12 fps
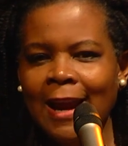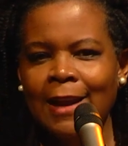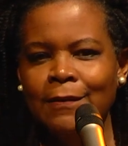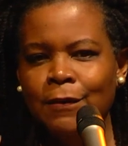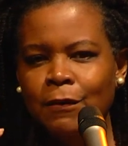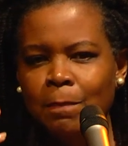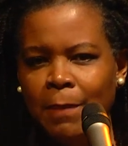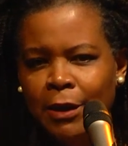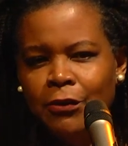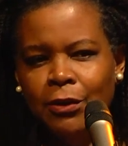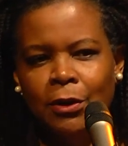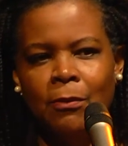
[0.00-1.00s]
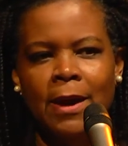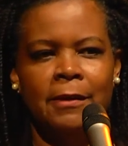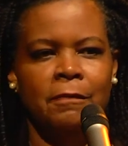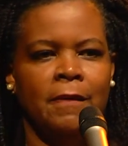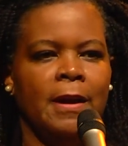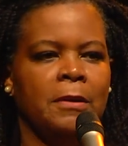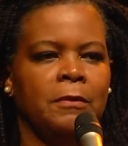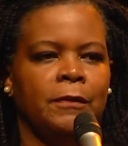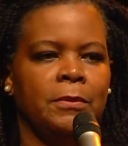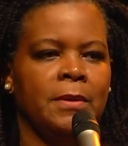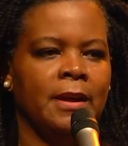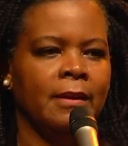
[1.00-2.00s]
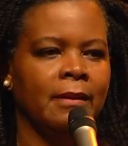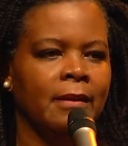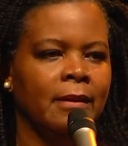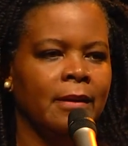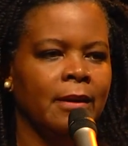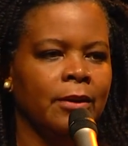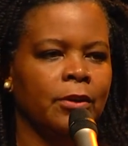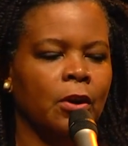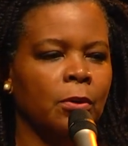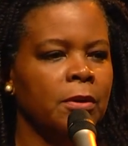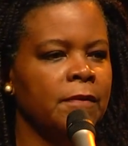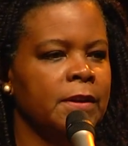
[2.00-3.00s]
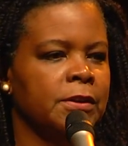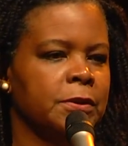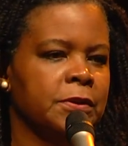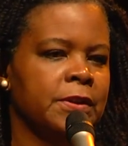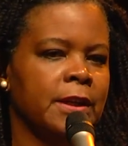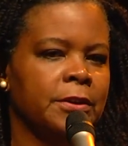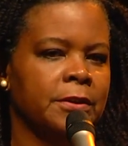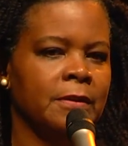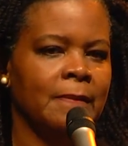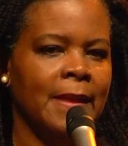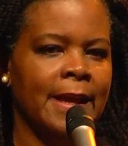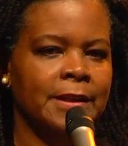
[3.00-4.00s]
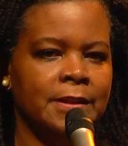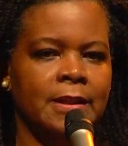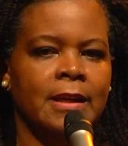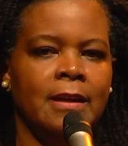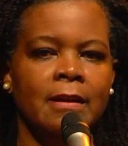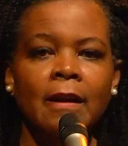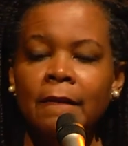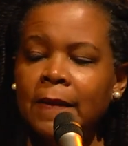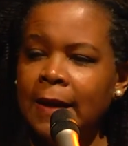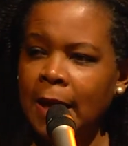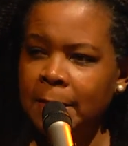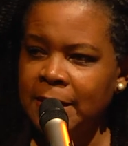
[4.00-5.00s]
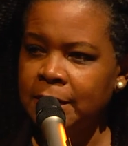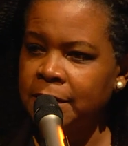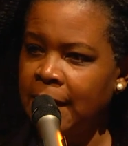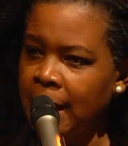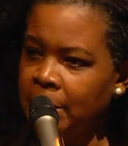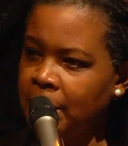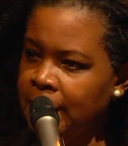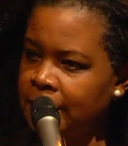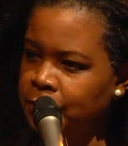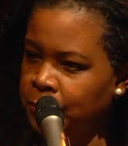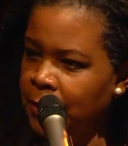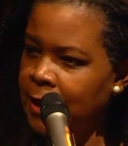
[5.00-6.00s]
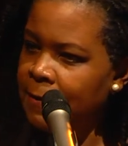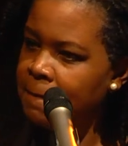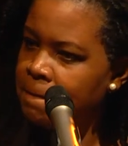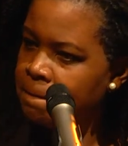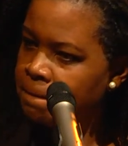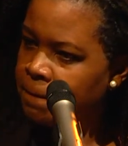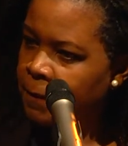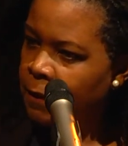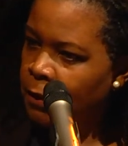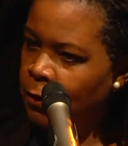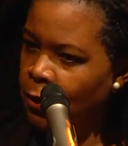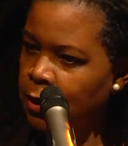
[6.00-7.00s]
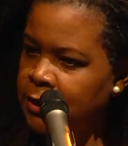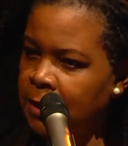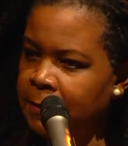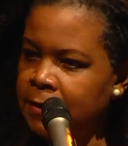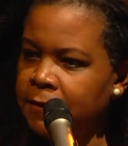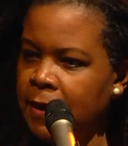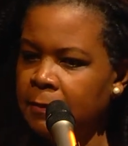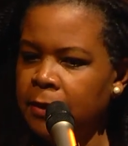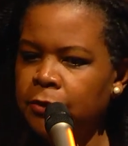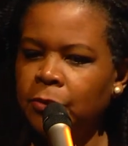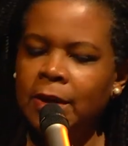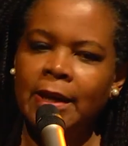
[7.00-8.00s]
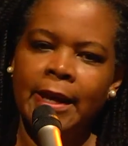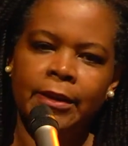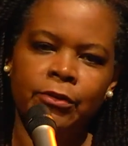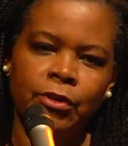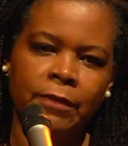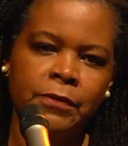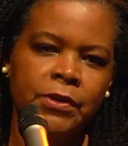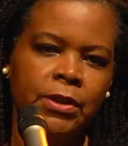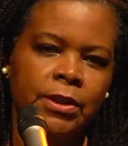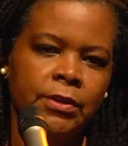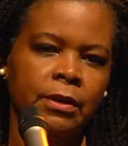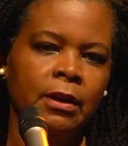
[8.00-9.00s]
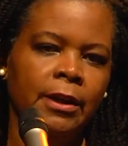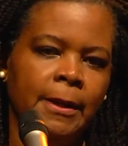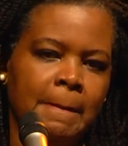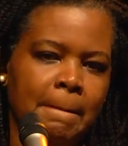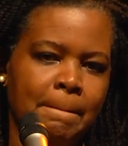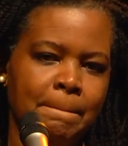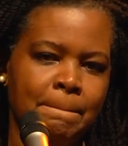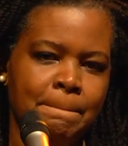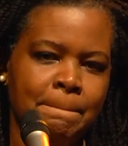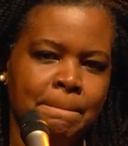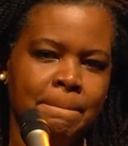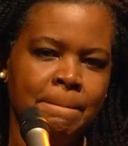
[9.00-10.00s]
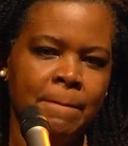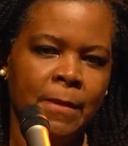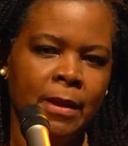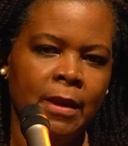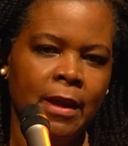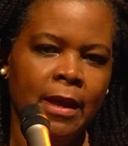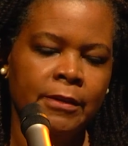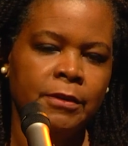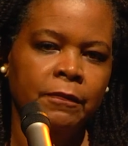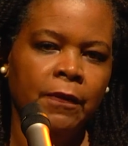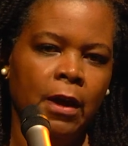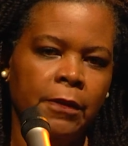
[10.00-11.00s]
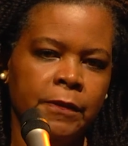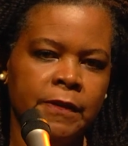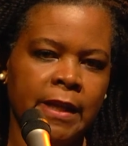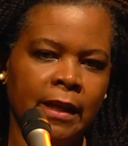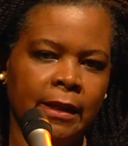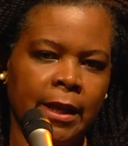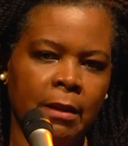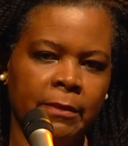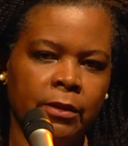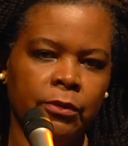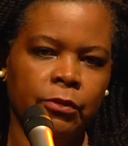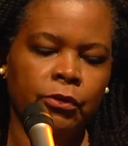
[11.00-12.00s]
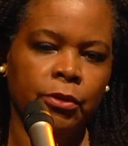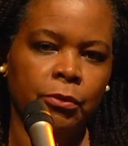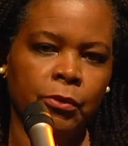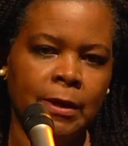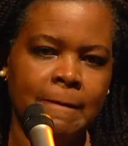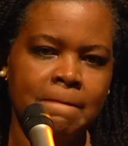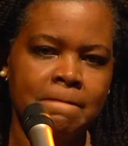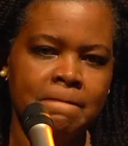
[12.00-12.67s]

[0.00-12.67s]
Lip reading: it is especially gratifying to me to go to the visitor center and see the Hemings family tree, a large Hemings family tree, and Jefferson is on it as the father of Sally Hemings' children.